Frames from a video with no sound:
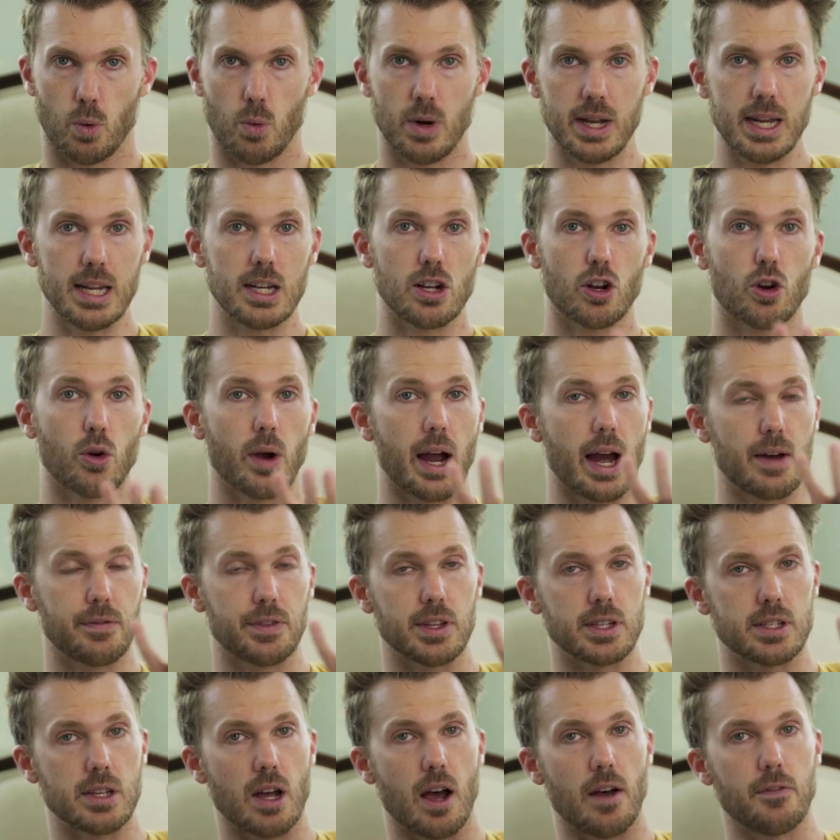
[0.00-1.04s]
We need to craft
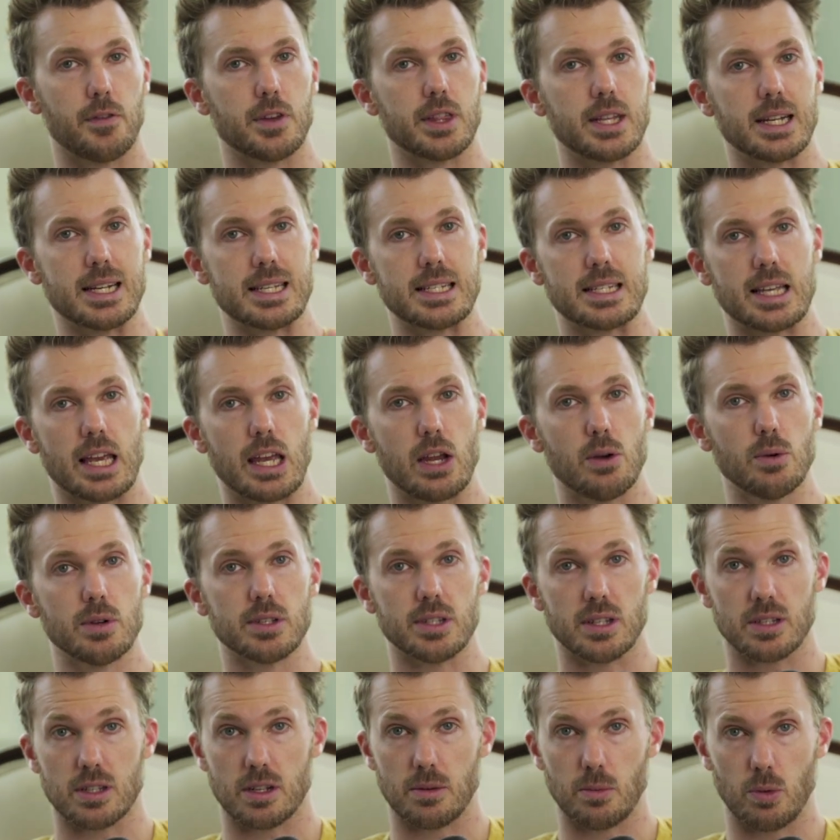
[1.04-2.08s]
this offer that is
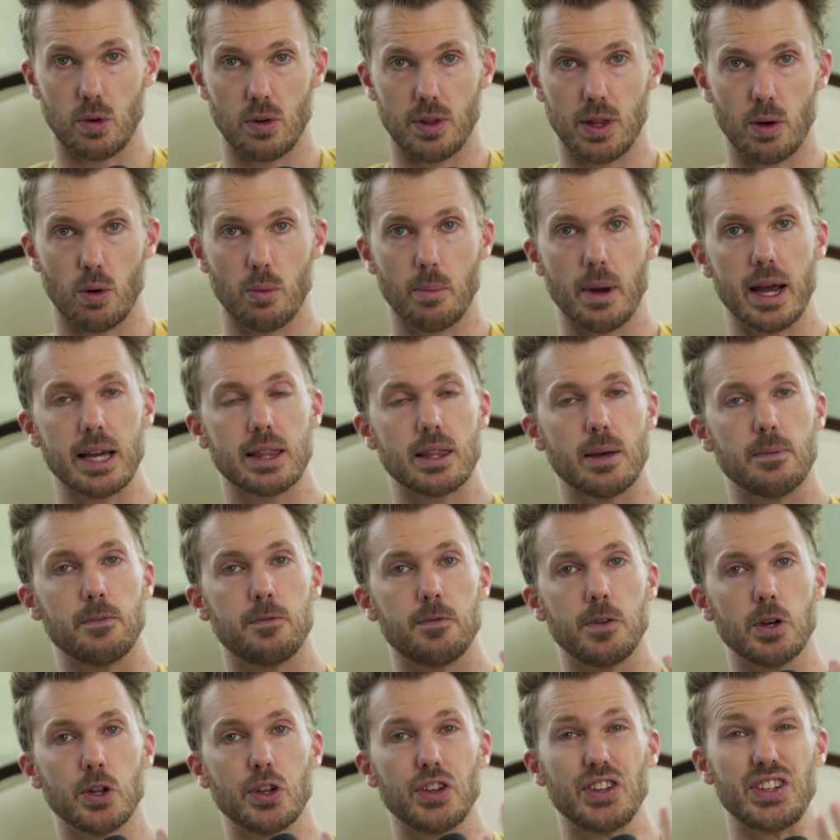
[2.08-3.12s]
irresistible, that will make them
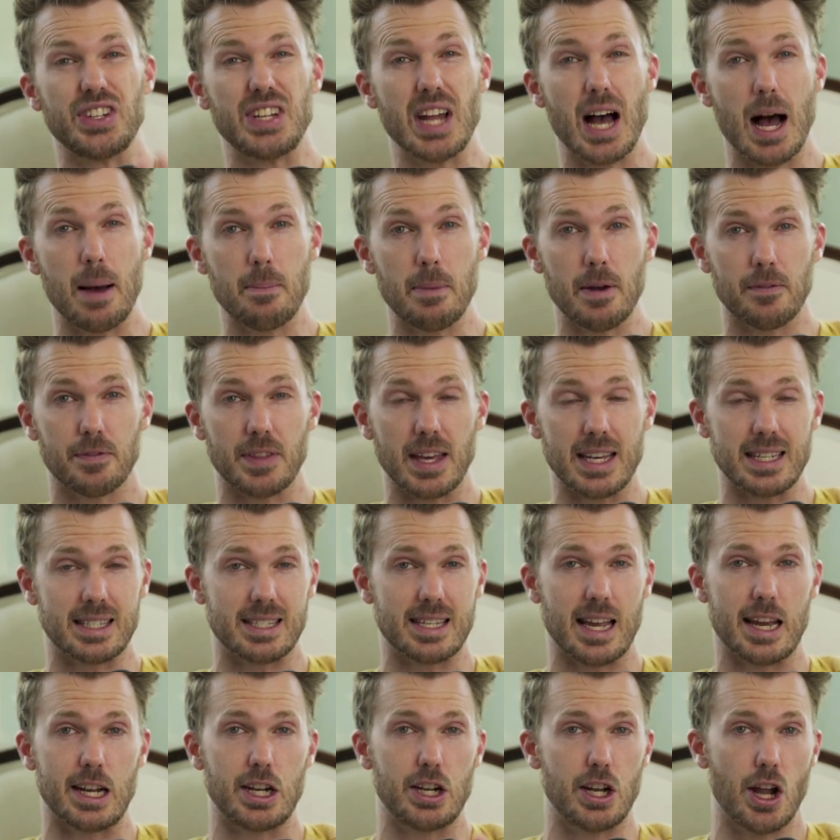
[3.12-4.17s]
feel dumb if they
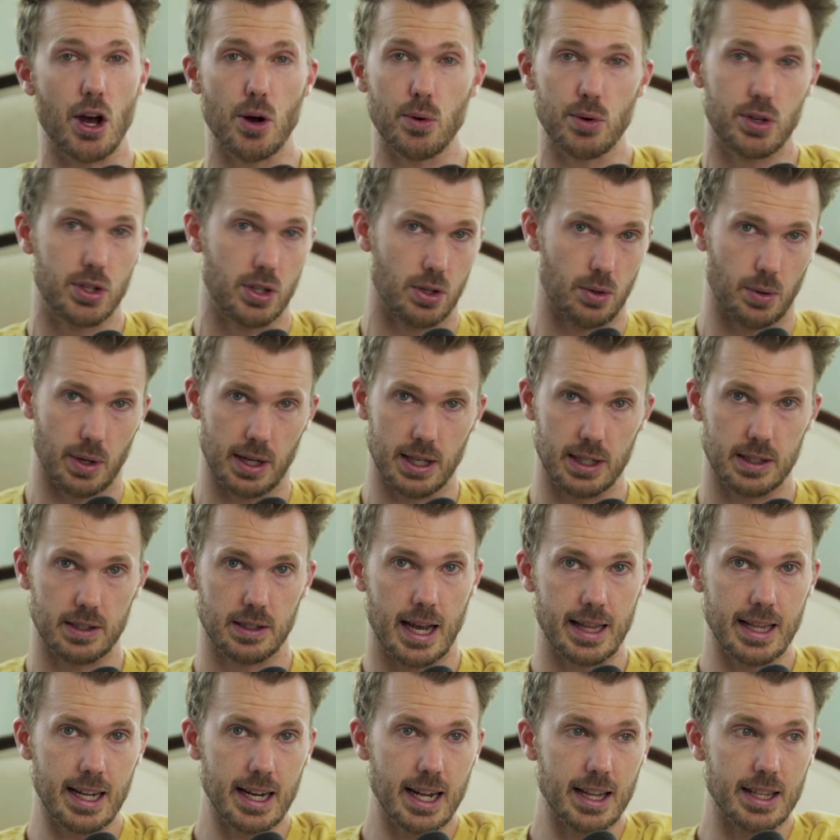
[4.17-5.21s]
say no to it.
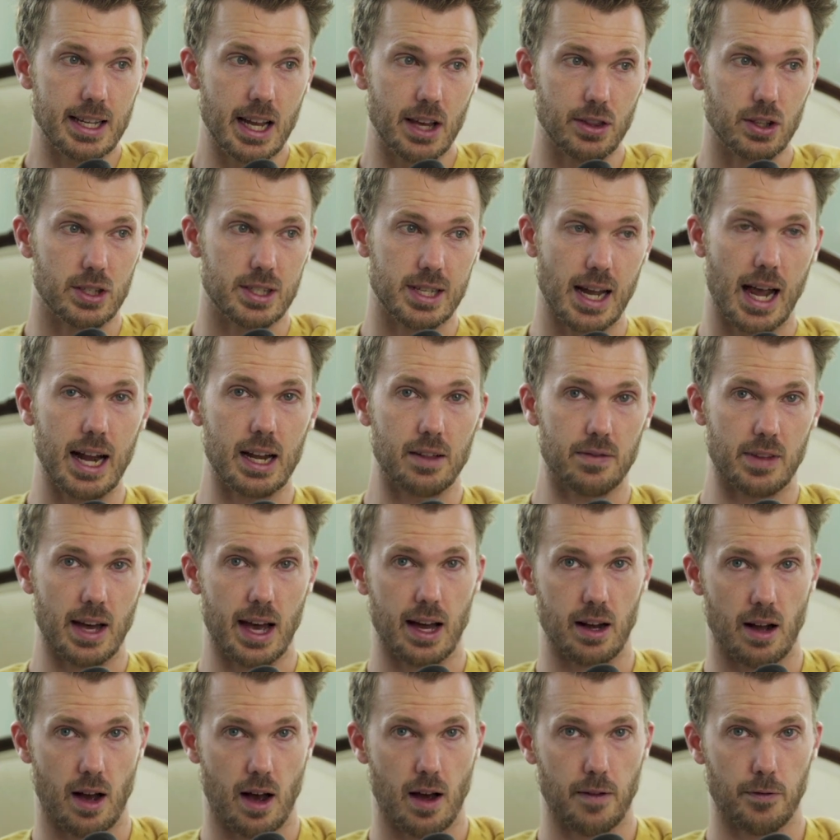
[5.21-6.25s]
And then on the other side of
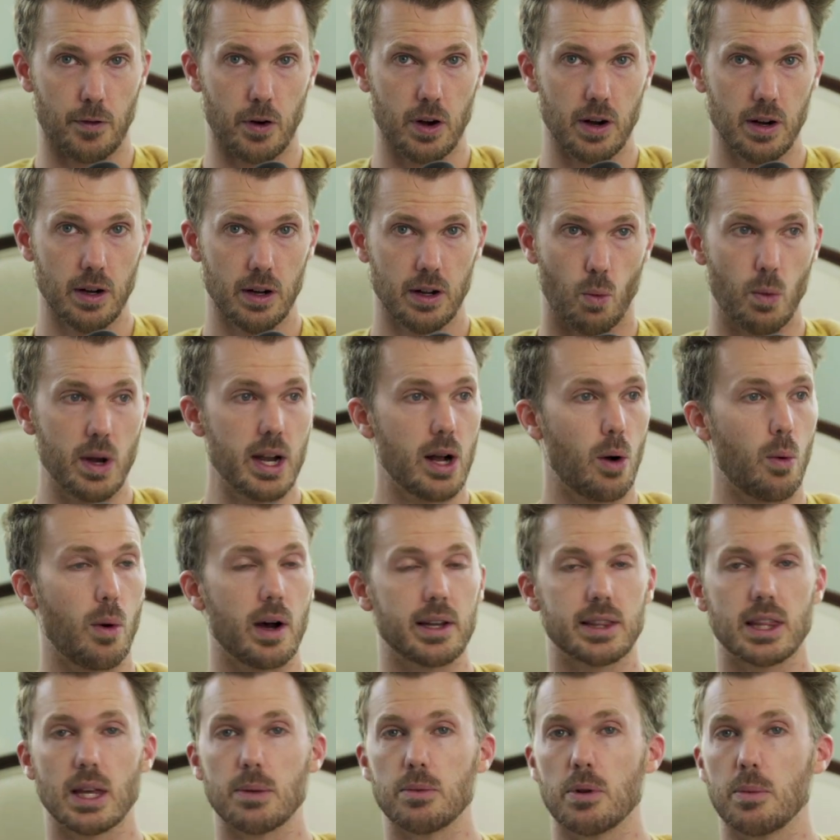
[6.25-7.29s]
that offer, we don't
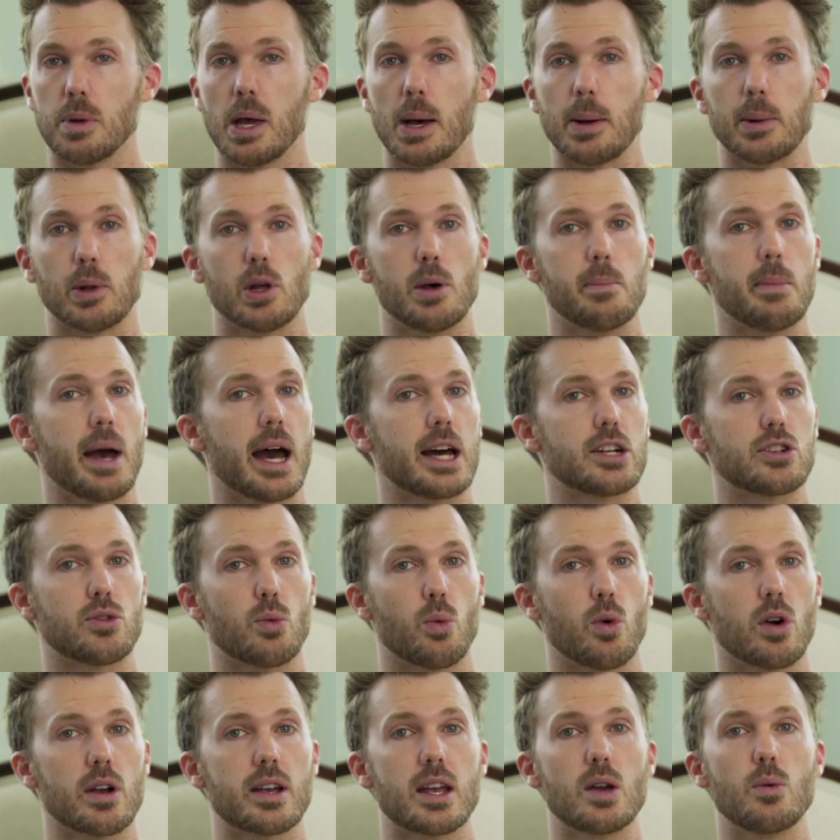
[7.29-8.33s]
want them to be able to imagine
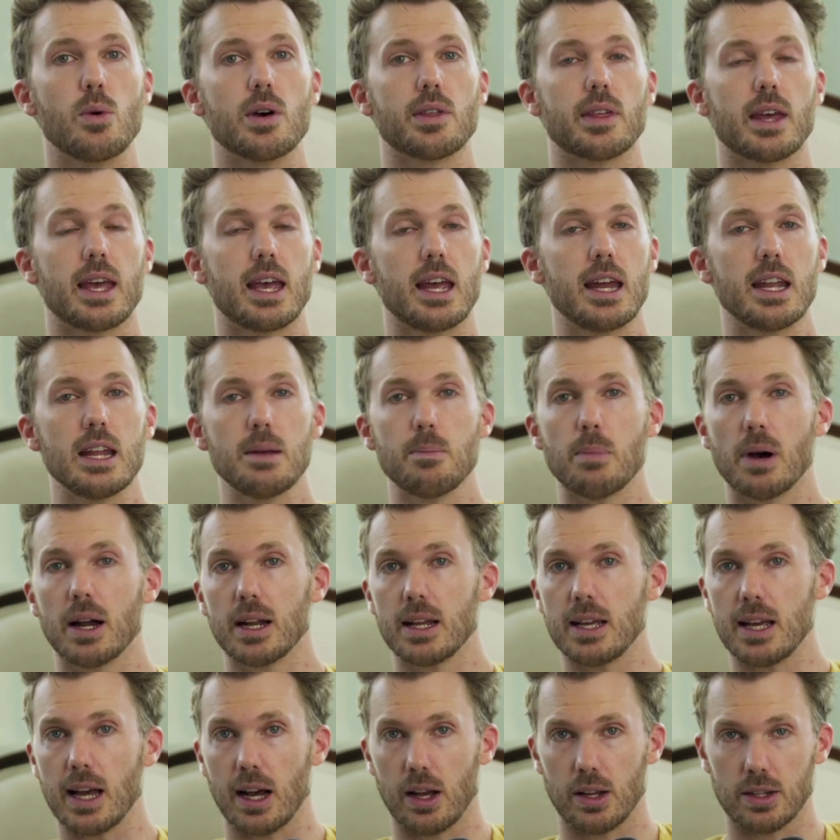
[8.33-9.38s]
working with
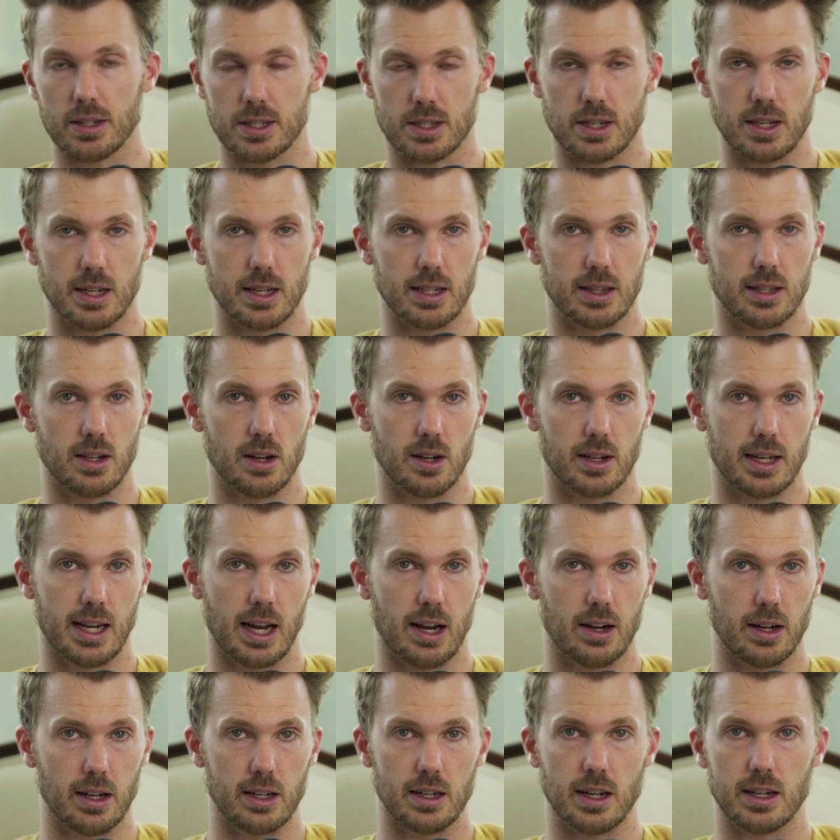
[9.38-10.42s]
anybody else to get their
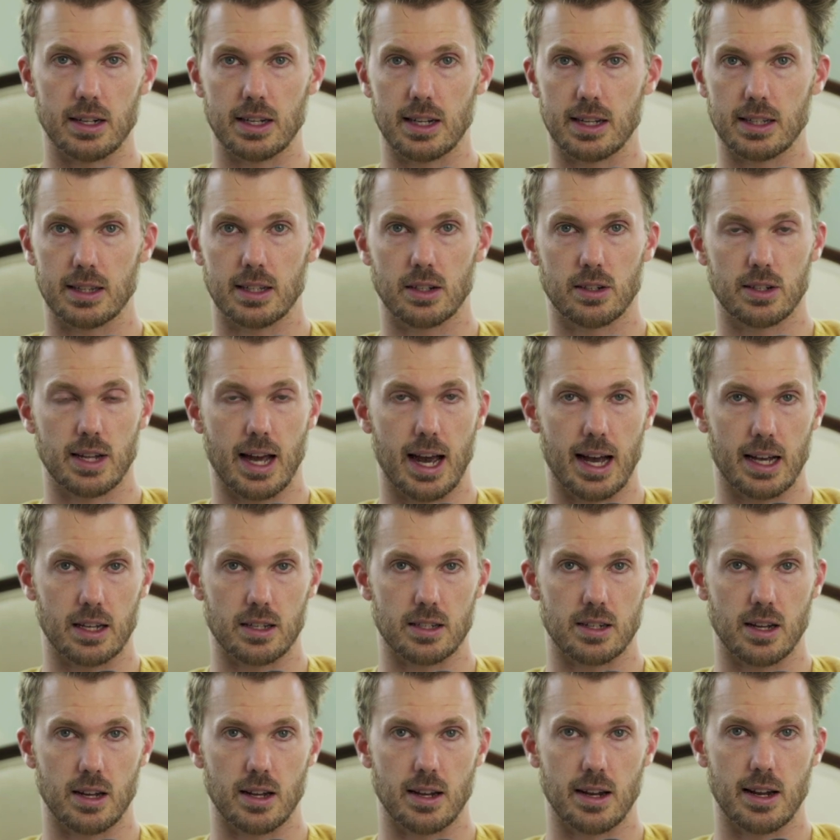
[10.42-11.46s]
accounting done, to get their tax
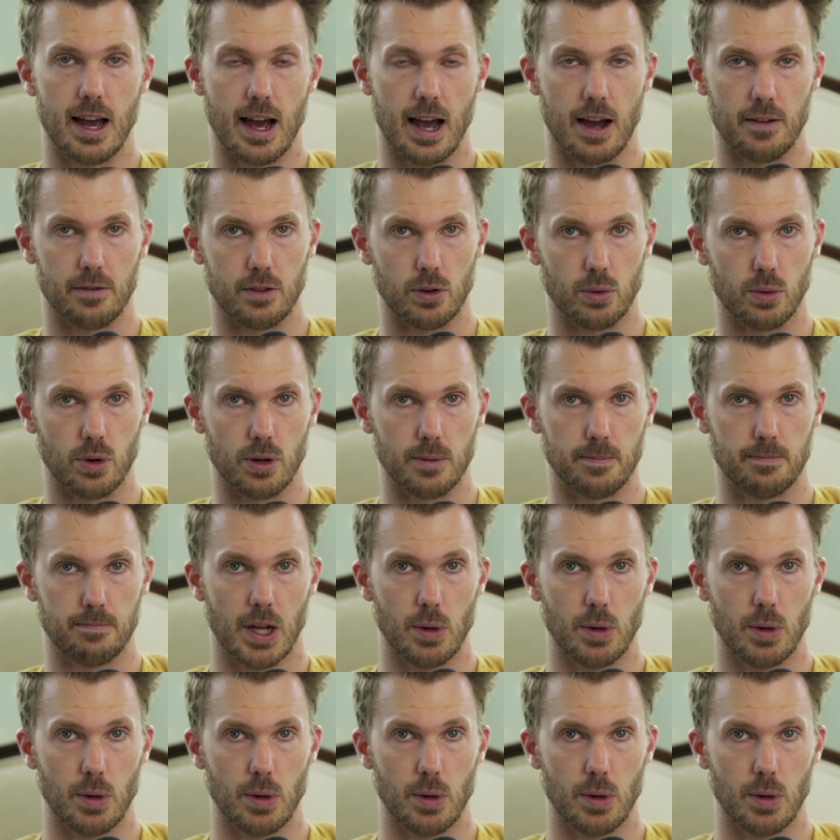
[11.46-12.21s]
done afterward.